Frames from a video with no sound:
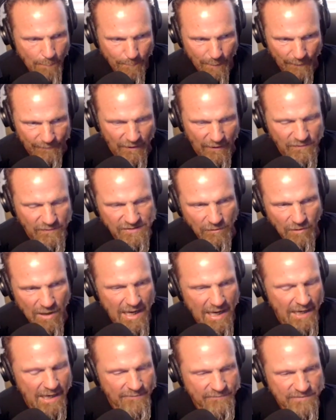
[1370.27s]
But there's a
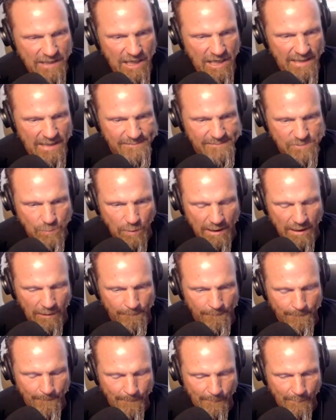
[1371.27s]
lot of times
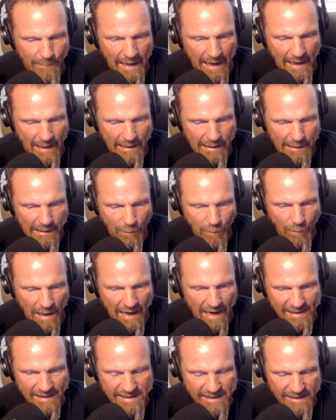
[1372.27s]
where
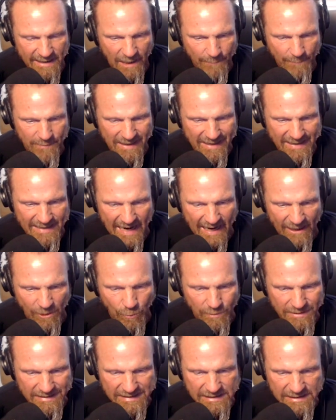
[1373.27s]
I get up and I
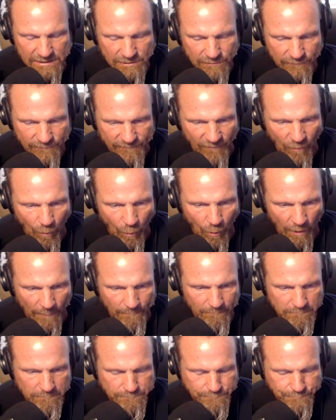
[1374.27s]
don't eat
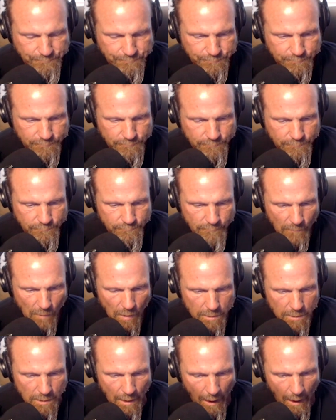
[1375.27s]
for
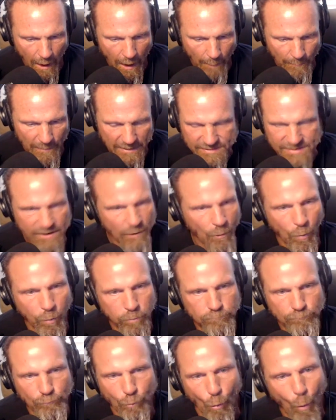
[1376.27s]
until
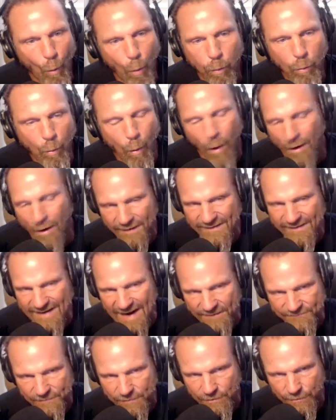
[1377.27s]
1 in the
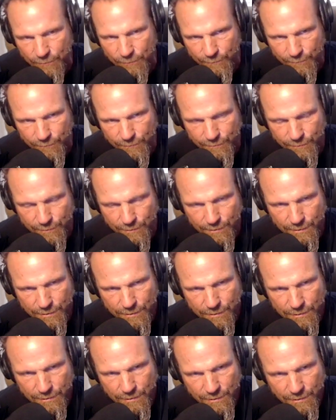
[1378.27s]
afternoon.
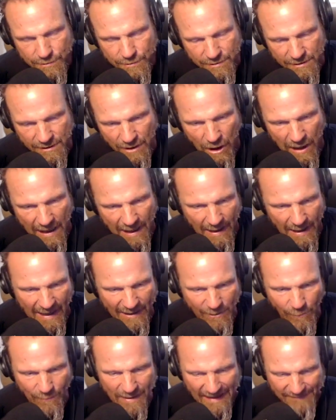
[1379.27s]
I
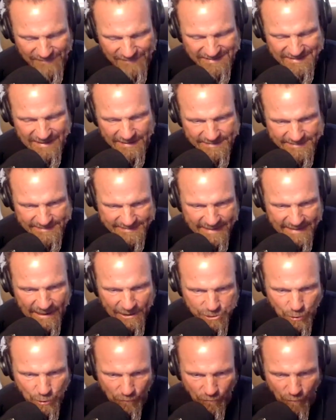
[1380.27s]
don't have a set
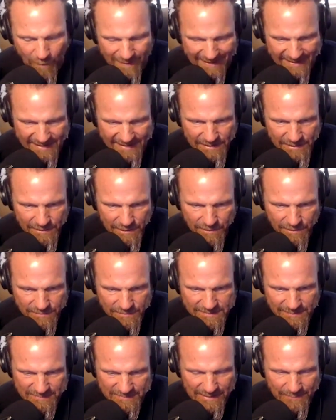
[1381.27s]
schedule of when I eat.
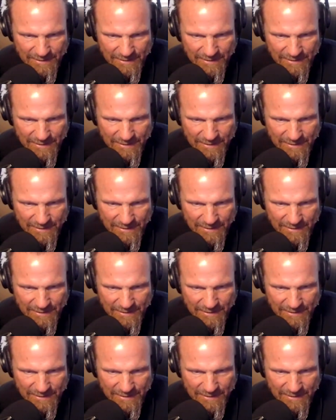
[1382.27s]
Sometimes I'll